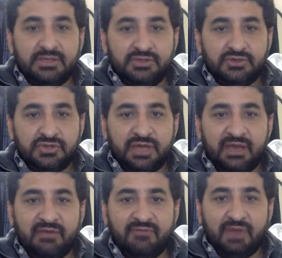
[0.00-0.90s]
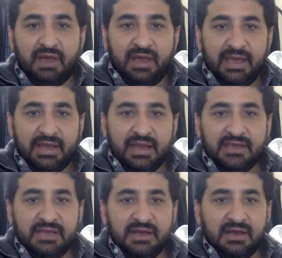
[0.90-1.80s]
You should have an
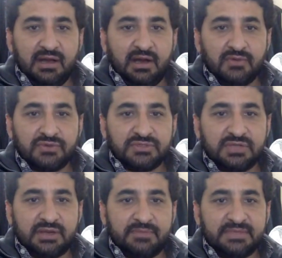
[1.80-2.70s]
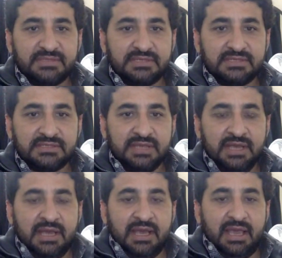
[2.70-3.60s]
idea how to start a business.
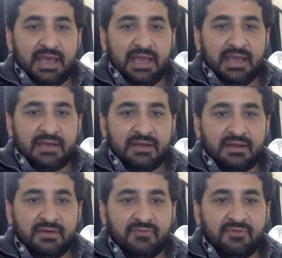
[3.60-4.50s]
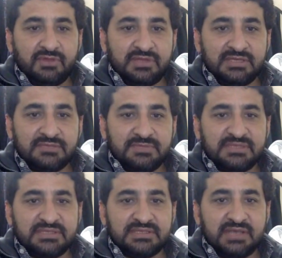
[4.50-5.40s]
And for this
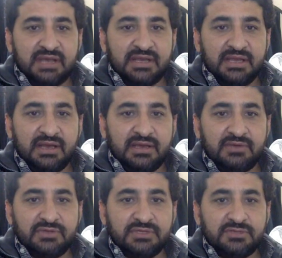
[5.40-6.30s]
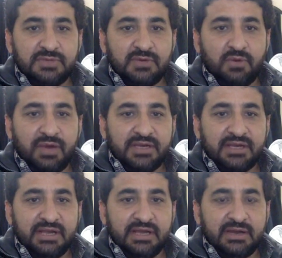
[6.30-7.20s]
business idea, you need to be quite
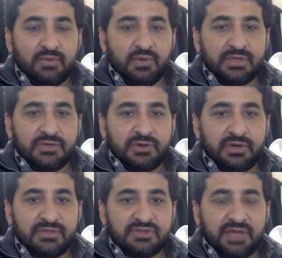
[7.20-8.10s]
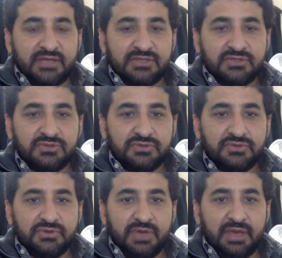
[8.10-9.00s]
clear what you are trying to
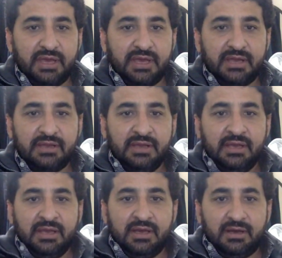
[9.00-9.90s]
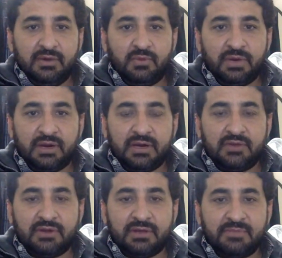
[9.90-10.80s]
do and what are
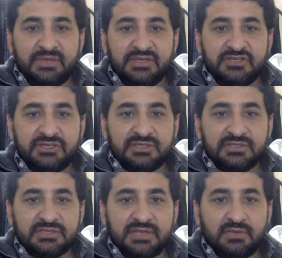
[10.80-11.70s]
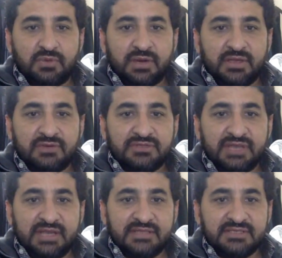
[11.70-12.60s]
your competitions and what are your
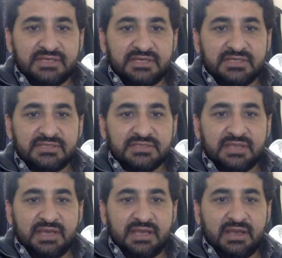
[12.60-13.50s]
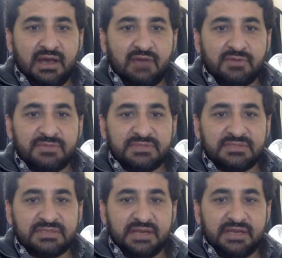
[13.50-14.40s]
challenges and how the
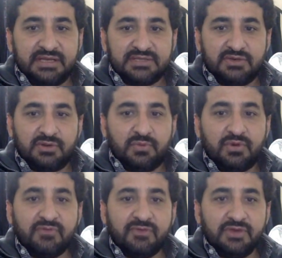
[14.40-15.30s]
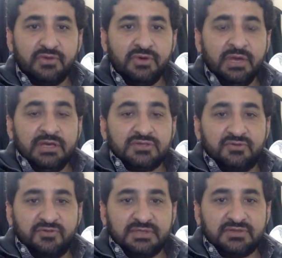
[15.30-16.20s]
business idea is going to work for you.
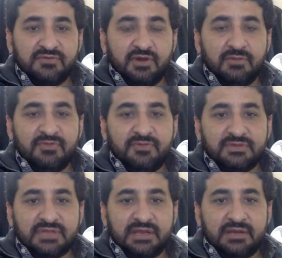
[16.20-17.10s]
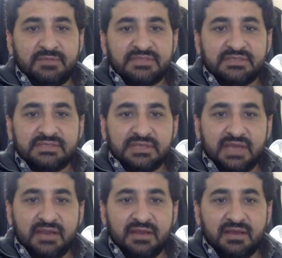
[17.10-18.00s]
So first of all, before starting a business in
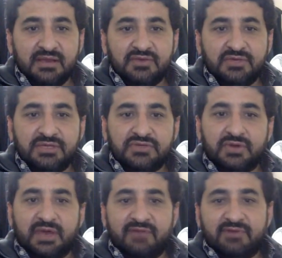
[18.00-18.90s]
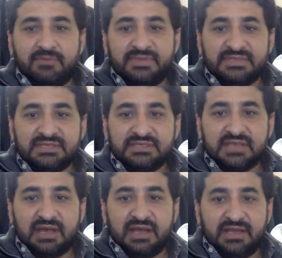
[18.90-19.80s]
Canada, you need to have a
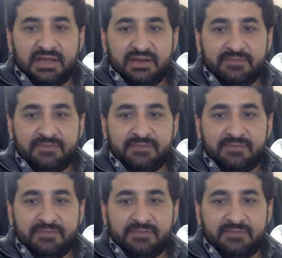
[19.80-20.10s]
business idea.